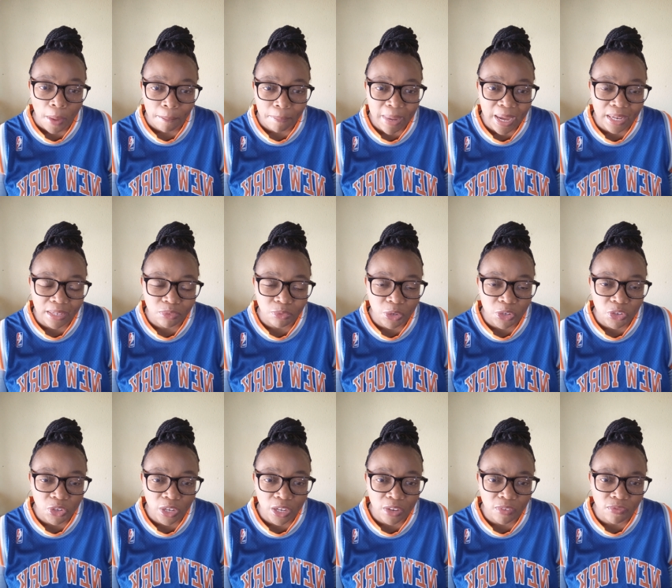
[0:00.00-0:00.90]
But when
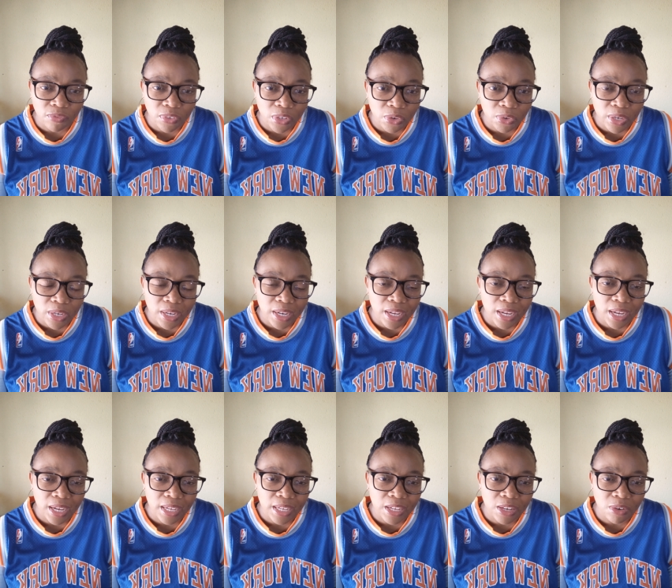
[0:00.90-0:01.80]
you're a foreigner,
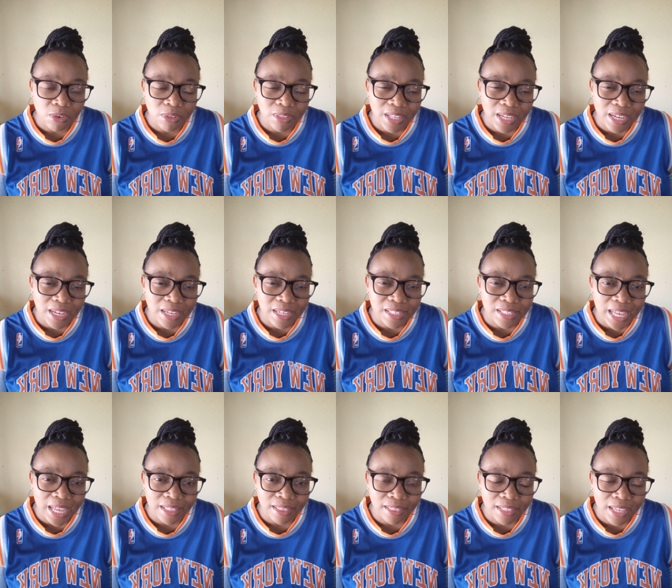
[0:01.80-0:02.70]
you know, there is
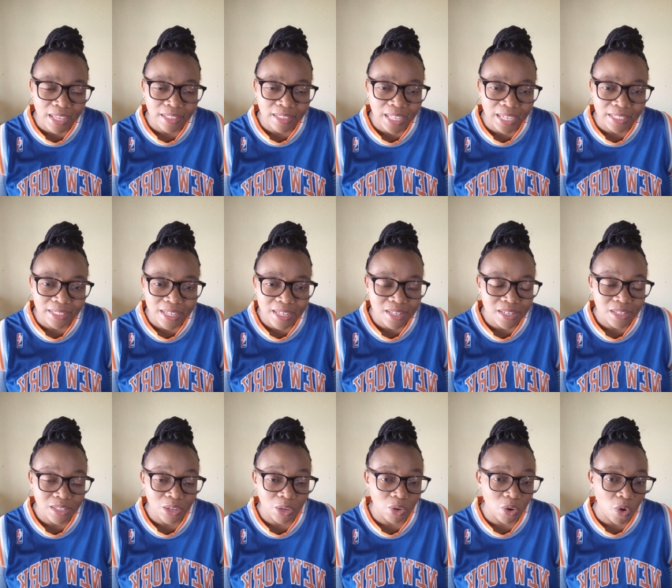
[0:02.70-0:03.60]
that thing that this
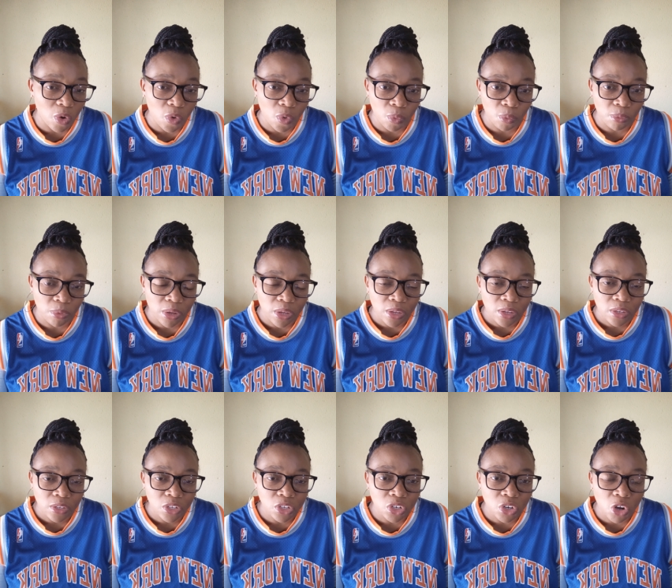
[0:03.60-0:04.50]
is not home.
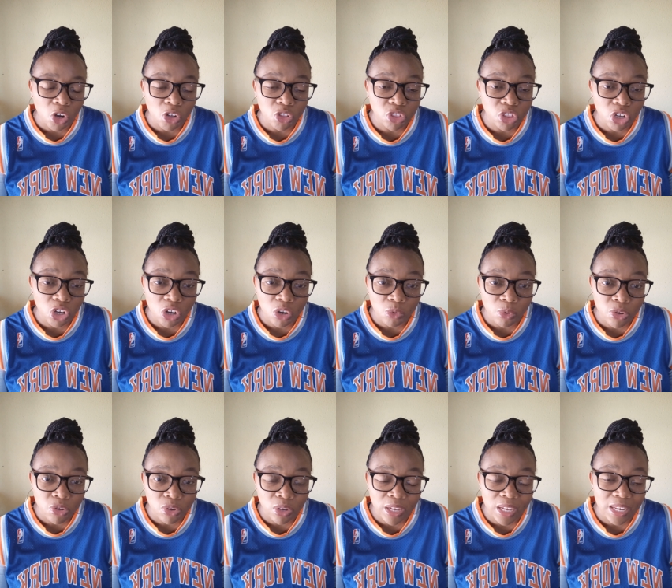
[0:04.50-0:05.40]
You know, although
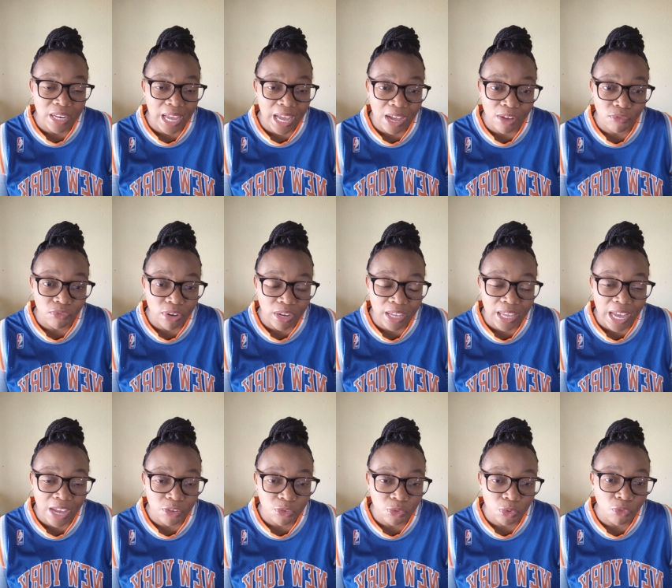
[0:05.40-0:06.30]
when you're in
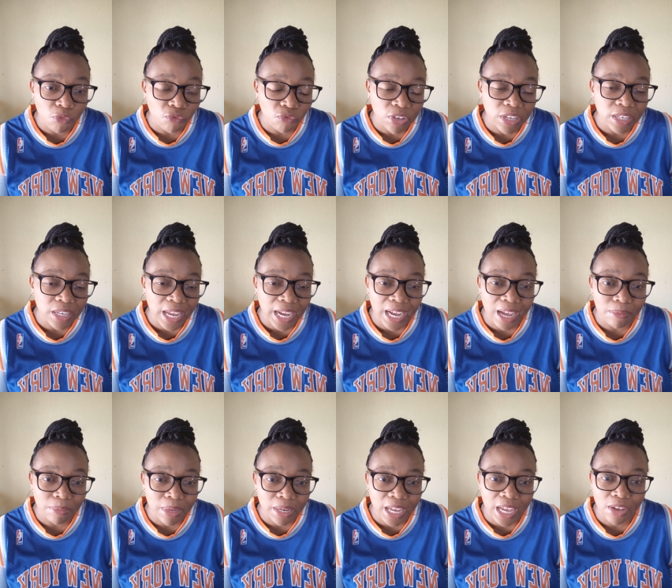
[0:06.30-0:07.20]
Africa, you will feel like
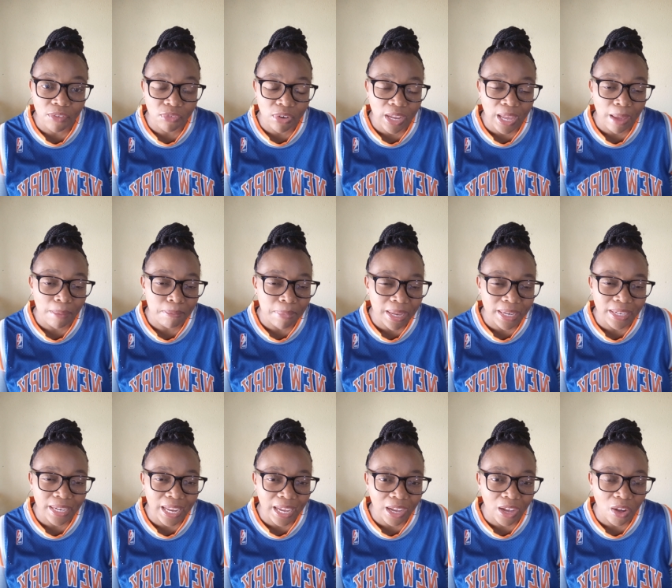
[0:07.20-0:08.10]
I'm in Africa, but
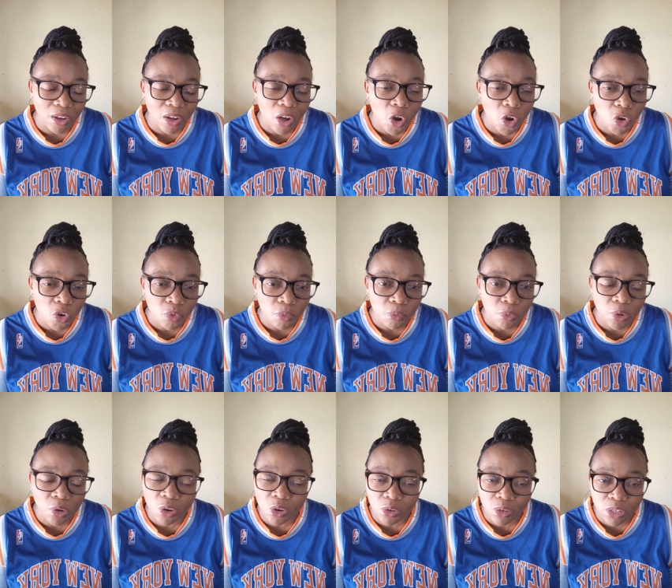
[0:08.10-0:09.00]
like home
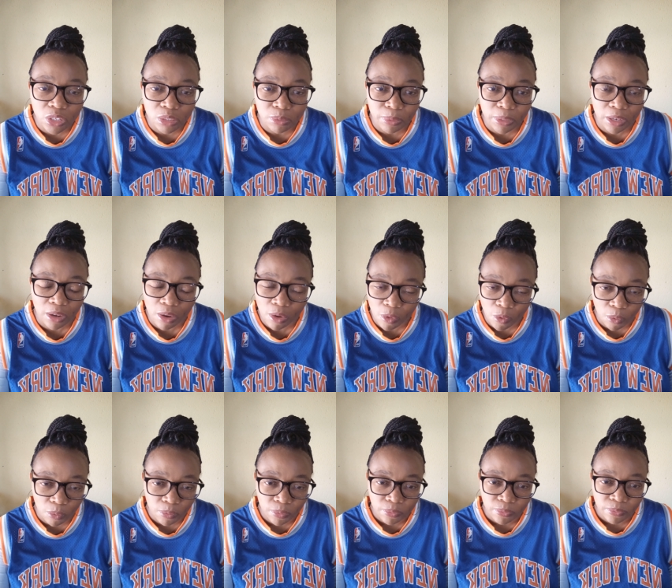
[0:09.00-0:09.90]
will always be home.